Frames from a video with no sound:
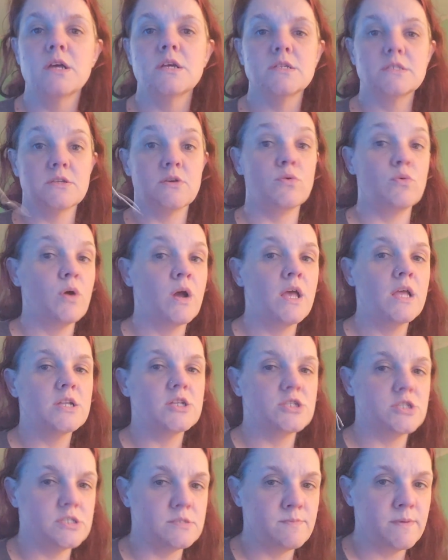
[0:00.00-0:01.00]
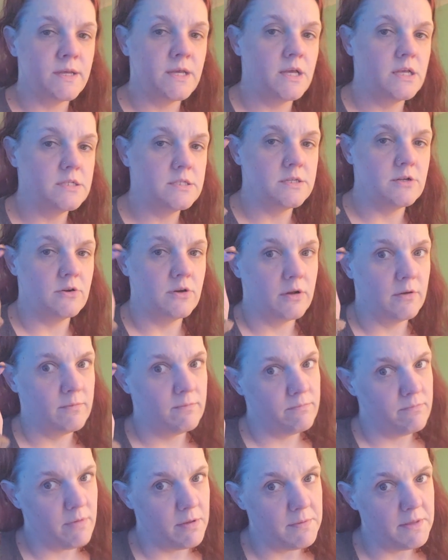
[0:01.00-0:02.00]
So just because they're
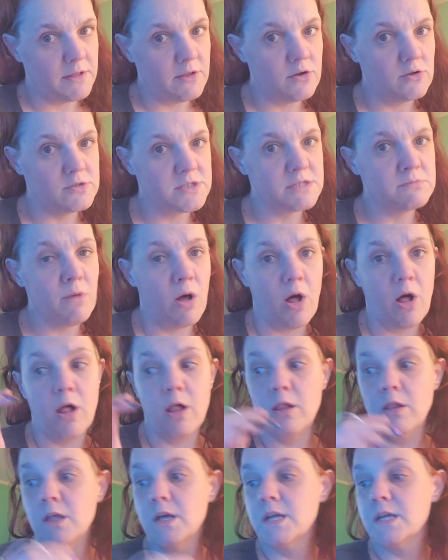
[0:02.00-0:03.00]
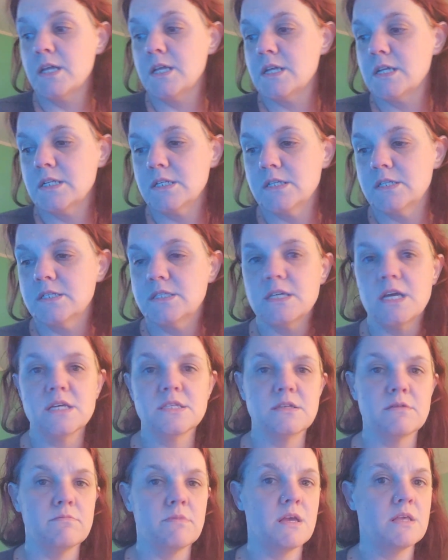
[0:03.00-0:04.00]
maybe a little small
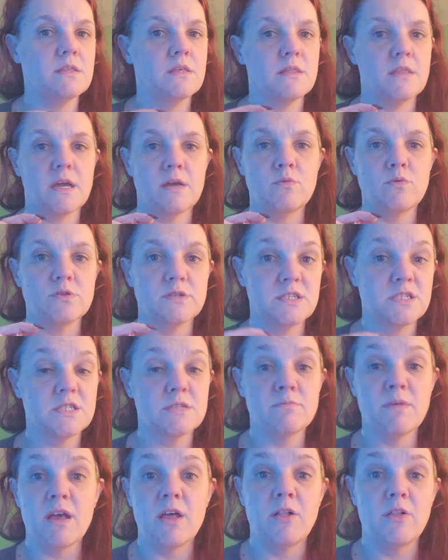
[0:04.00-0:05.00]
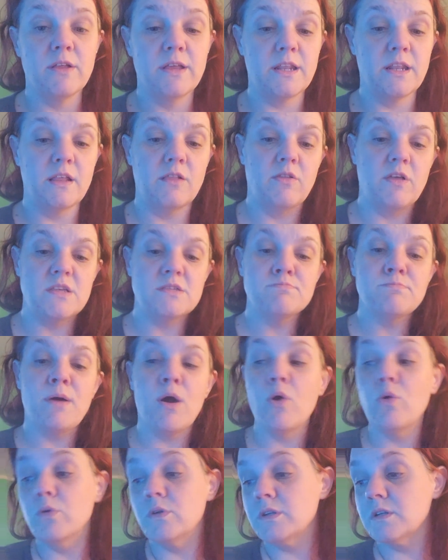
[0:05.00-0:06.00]
doesn't mean that they will smell any less
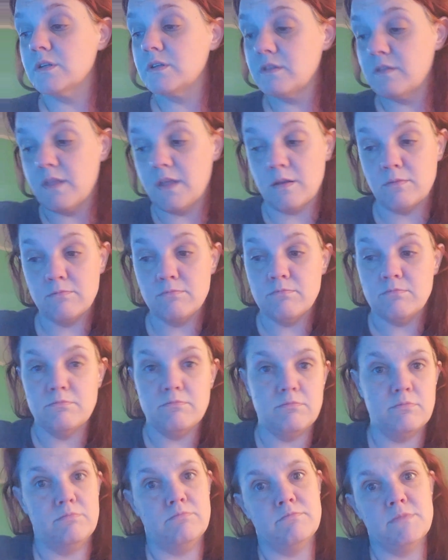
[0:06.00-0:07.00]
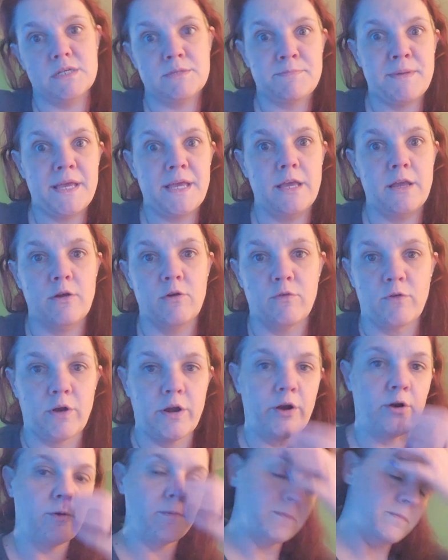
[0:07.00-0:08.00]
potent than Miss Piggy over
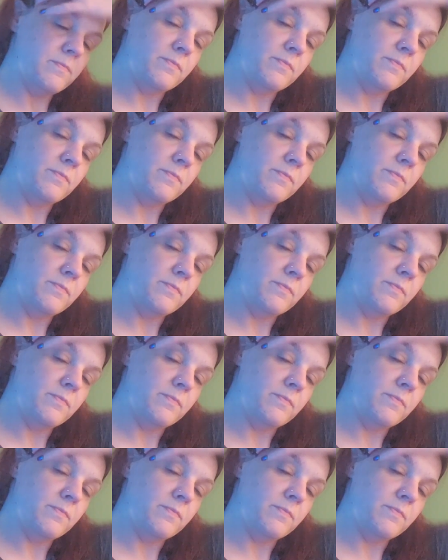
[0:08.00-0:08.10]
here.